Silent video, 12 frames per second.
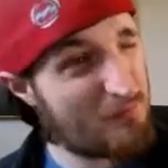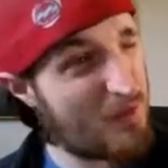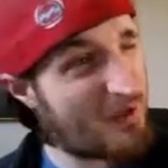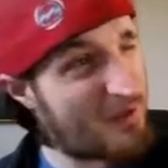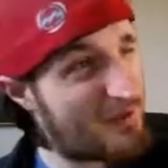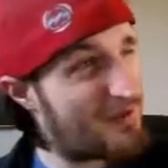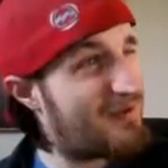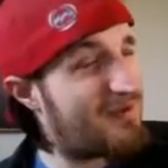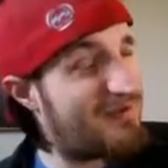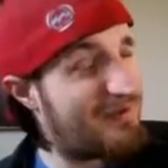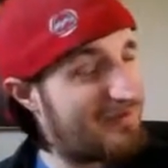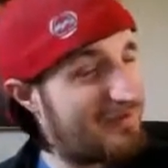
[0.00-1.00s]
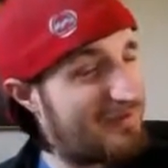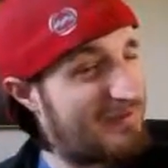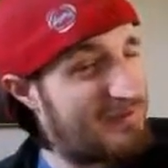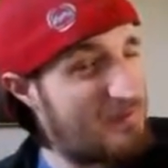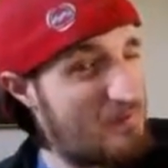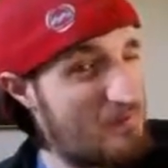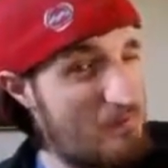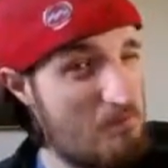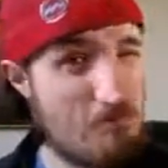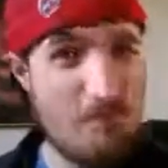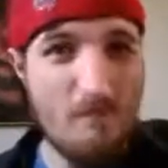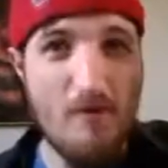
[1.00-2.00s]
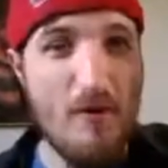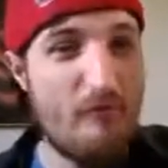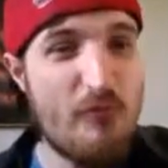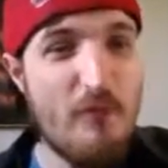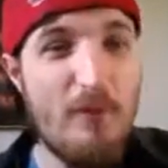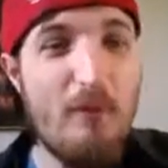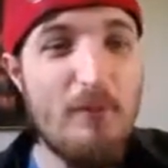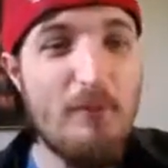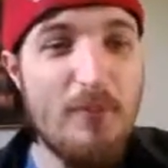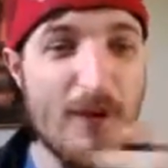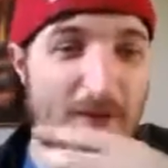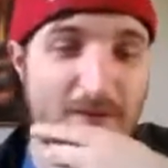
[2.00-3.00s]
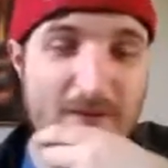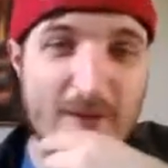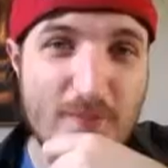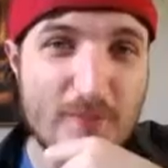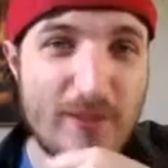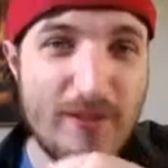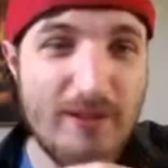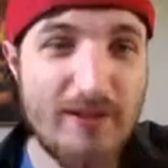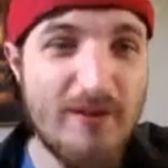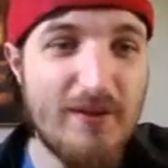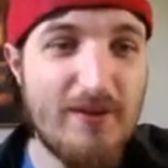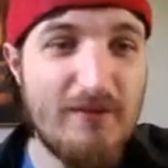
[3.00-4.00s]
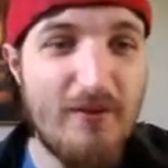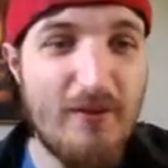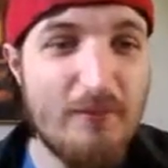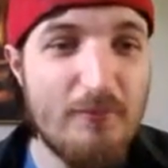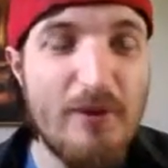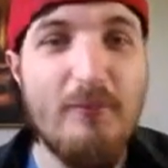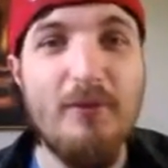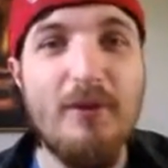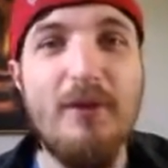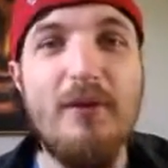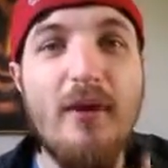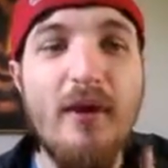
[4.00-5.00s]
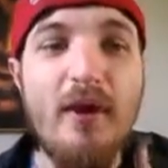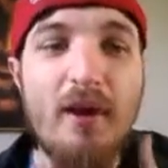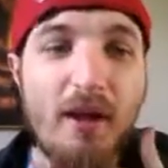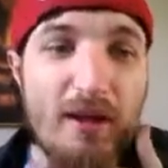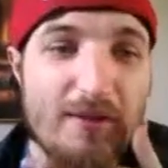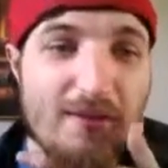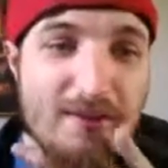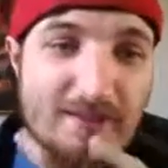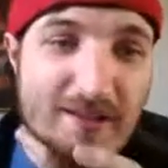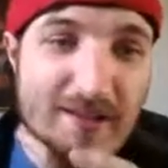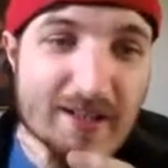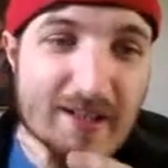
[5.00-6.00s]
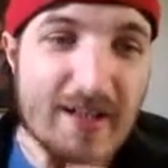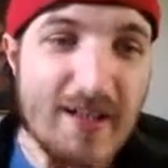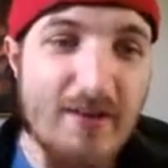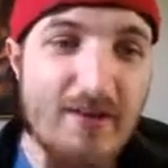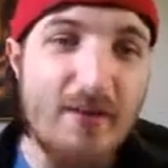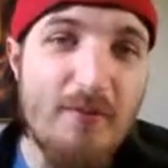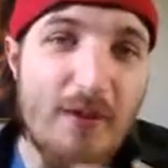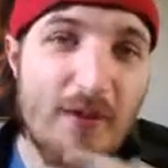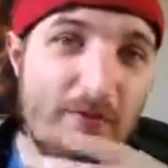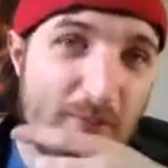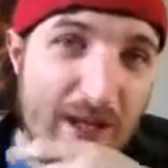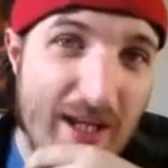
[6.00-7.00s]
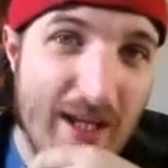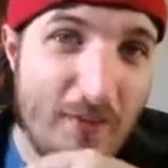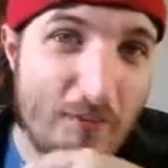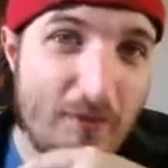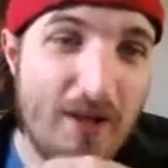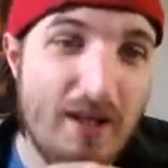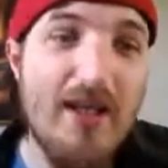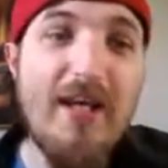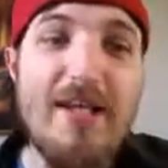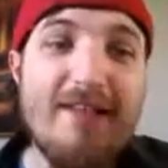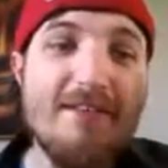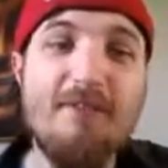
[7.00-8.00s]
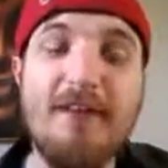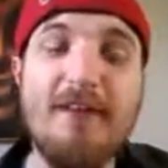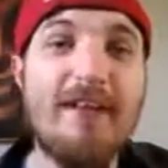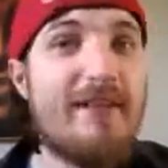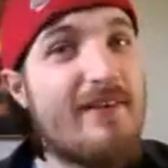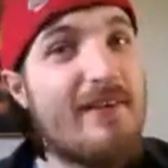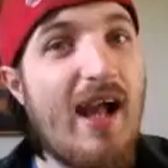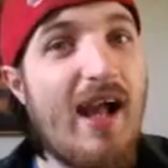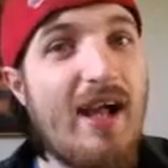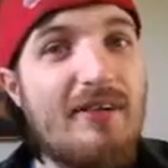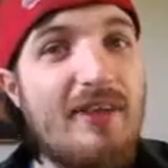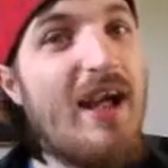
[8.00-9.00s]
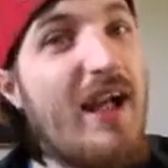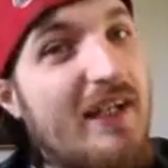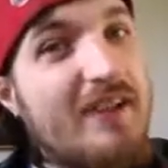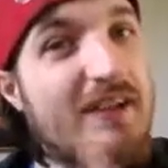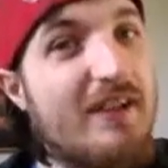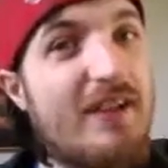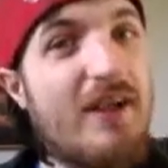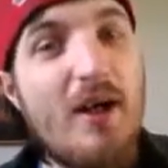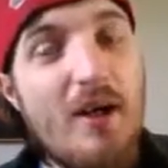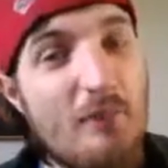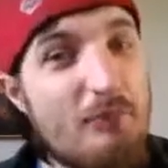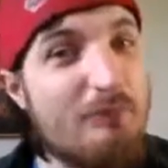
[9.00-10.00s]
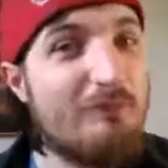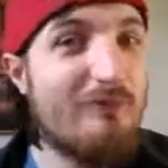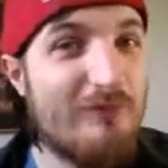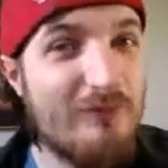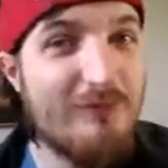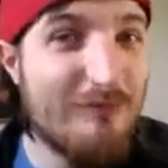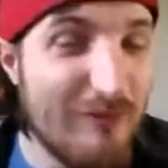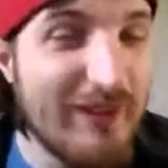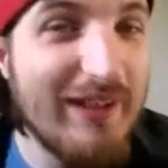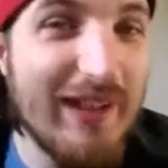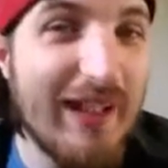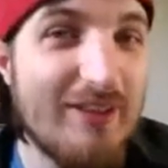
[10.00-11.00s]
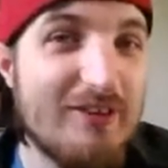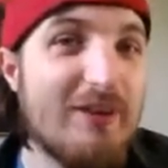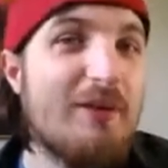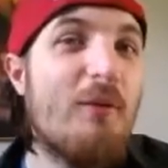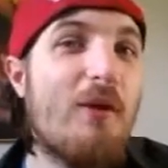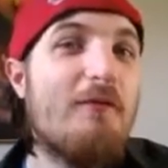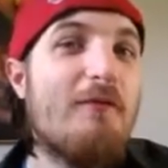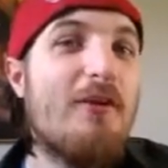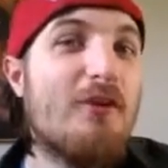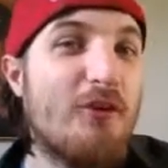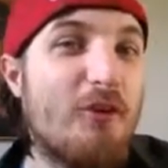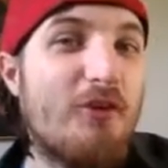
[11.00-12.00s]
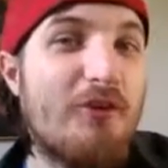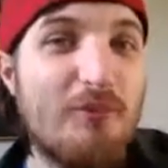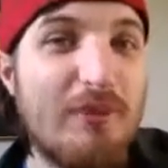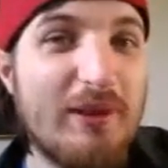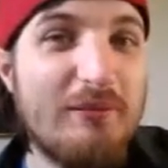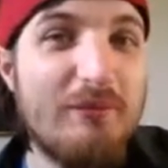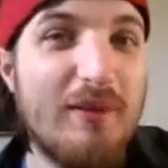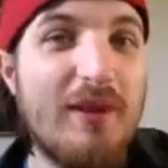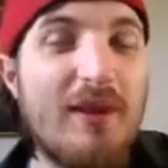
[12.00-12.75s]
Bakula. I've probably pronounced that completely and utterly wrong, but there we go. It's not taking anything away from him. He's a fantastic actor, and I am really actually quite fond of Quantum Leap,